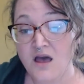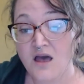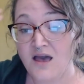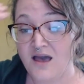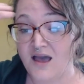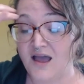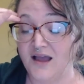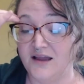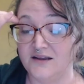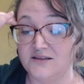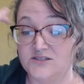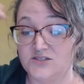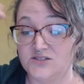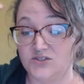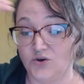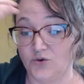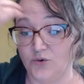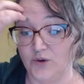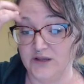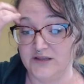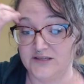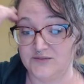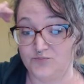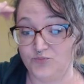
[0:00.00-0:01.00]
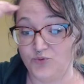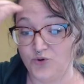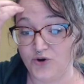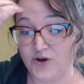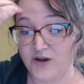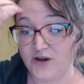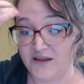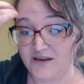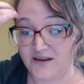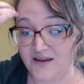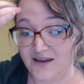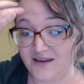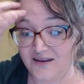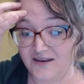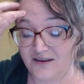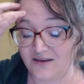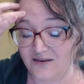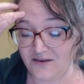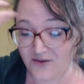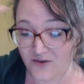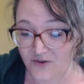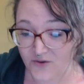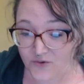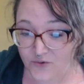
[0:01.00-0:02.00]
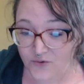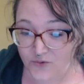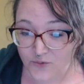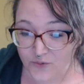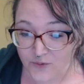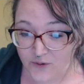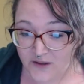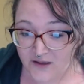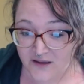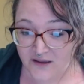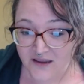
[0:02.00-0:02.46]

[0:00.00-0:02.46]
And so it put a new